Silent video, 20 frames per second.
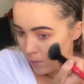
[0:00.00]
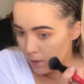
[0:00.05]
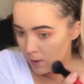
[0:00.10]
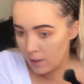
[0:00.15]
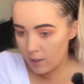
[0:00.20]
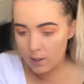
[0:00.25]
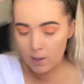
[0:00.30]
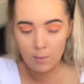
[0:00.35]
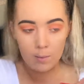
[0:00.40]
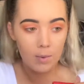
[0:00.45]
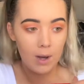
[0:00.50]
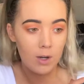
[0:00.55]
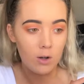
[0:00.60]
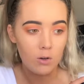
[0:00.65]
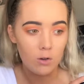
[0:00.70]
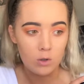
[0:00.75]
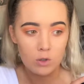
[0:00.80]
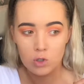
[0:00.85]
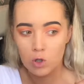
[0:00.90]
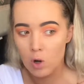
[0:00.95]
It might
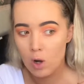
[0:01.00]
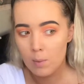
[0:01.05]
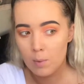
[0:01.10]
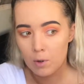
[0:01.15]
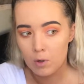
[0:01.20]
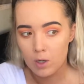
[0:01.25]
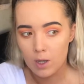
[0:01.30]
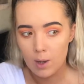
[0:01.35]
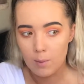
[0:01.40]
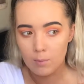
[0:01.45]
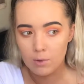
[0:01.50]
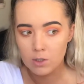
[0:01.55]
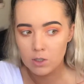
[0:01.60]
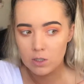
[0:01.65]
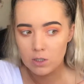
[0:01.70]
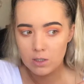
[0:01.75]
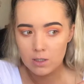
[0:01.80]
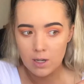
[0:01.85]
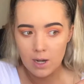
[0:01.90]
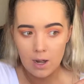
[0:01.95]
not show up on camera
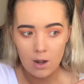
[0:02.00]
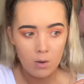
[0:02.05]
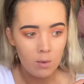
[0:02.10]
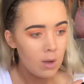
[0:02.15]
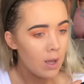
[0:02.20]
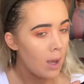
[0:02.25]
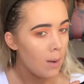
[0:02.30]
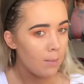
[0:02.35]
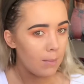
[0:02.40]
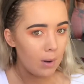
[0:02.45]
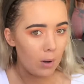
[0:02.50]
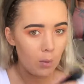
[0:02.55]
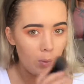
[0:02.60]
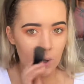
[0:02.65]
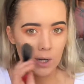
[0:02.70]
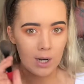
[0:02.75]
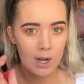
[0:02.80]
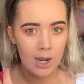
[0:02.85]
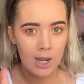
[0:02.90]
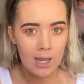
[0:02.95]
just now, but
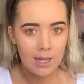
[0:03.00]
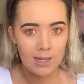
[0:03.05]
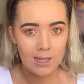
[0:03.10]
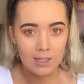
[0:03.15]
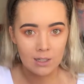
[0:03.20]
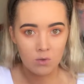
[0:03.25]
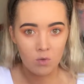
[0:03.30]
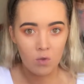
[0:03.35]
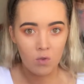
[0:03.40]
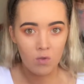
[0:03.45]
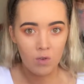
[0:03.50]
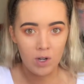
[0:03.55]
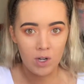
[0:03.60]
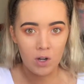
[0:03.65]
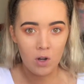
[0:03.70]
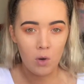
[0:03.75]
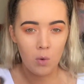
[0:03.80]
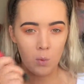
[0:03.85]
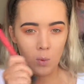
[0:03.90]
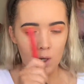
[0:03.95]
when at the end of the
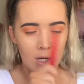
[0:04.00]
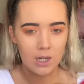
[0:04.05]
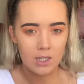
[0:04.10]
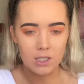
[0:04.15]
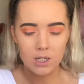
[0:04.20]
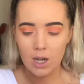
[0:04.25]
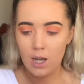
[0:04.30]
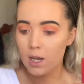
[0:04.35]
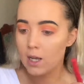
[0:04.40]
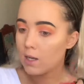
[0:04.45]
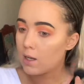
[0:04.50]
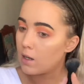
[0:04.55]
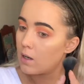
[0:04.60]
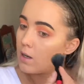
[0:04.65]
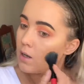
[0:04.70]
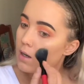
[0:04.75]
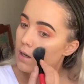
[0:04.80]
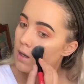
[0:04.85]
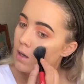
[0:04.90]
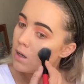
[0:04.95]
video, when I take
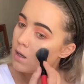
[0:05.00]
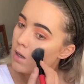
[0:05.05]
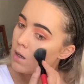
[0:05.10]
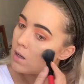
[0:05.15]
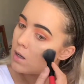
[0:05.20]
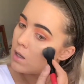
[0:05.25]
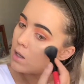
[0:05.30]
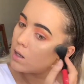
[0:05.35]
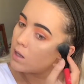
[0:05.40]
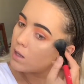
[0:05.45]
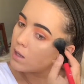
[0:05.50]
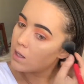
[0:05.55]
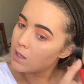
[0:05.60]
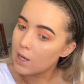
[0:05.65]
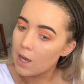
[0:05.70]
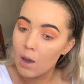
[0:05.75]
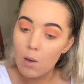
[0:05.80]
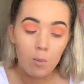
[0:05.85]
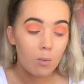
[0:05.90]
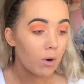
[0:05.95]
the
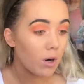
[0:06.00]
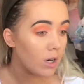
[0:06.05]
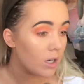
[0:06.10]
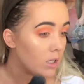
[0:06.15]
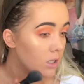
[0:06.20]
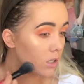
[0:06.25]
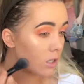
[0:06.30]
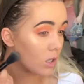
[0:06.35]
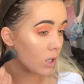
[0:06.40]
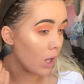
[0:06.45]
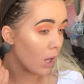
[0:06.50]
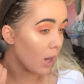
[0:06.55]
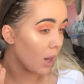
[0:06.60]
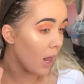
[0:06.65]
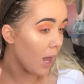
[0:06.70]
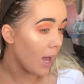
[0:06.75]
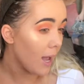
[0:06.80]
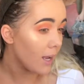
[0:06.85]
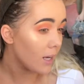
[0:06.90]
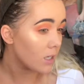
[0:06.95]
camera into the
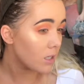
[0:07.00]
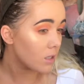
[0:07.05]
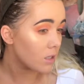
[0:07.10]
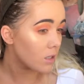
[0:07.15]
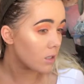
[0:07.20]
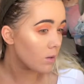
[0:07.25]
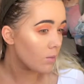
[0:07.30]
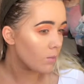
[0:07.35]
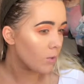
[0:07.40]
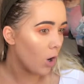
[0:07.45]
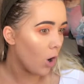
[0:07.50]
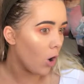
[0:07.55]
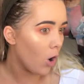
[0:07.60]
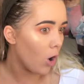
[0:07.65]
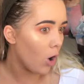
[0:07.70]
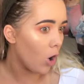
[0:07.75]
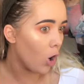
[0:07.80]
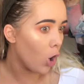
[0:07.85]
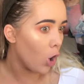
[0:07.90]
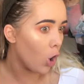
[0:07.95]
light,
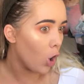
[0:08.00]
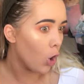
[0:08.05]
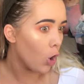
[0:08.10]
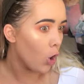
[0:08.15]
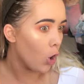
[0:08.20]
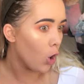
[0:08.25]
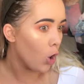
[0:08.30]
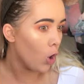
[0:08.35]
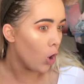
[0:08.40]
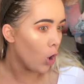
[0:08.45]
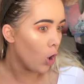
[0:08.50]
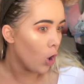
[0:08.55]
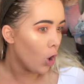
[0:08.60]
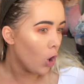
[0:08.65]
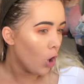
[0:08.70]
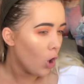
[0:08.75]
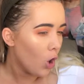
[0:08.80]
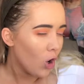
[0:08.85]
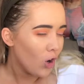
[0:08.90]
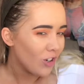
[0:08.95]
oh,
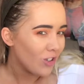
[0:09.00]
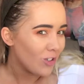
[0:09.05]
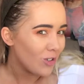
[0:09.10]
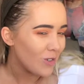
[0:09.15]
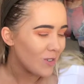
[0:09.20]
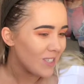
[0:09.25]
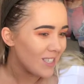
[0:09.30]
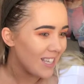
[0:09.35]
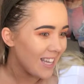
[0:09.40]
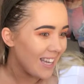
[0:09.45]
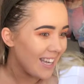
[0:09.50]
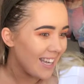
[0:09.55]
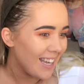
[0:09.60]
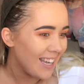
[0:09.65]
do you see?